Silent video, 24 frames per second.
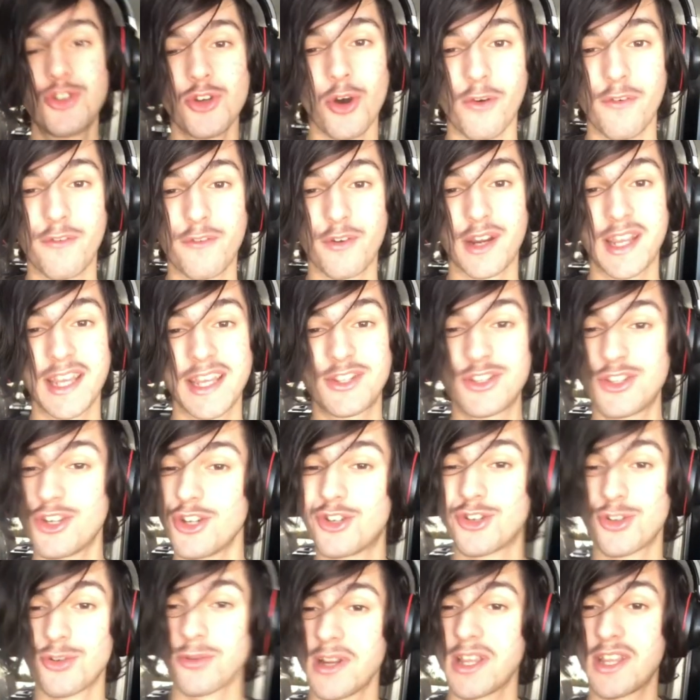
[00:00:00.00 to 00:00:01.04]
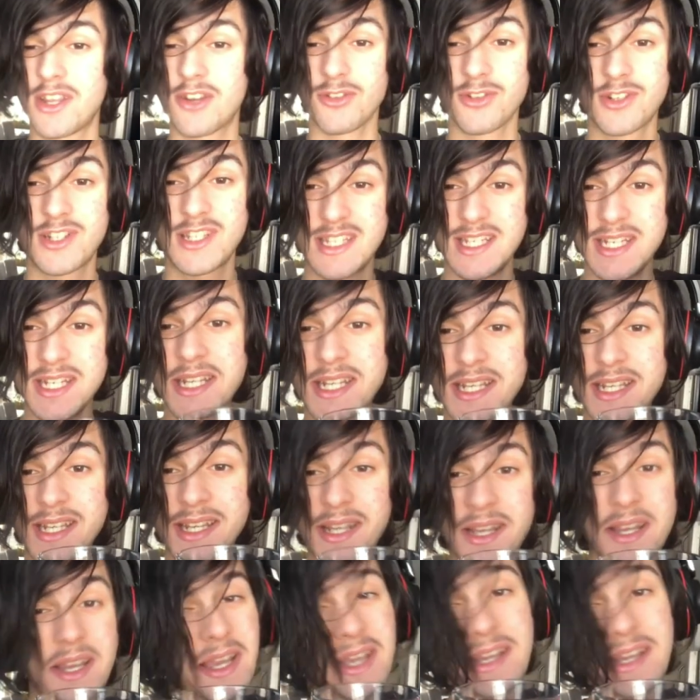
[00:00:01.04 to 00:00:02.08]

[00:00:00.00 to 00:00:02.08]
Don't forget to drink your tea.